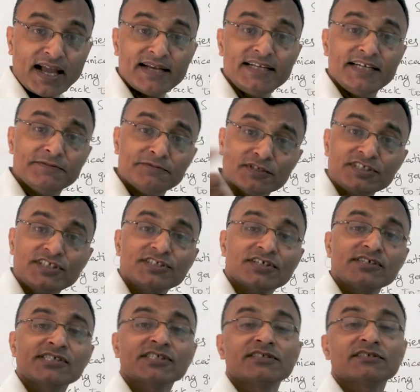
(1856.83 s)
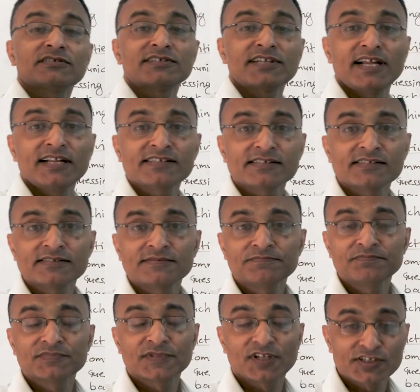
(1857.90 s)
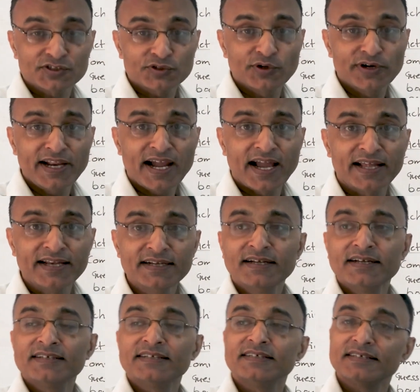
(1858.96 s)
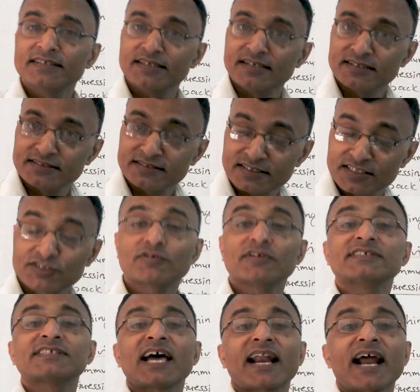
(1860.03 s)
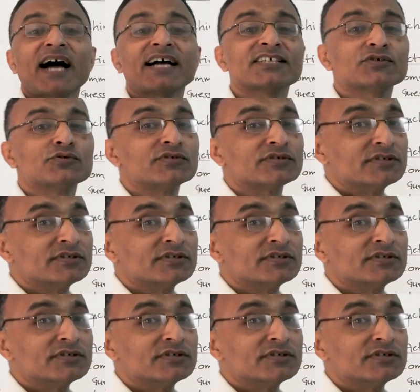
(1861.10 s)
And if the teacher tells the story and students are asked to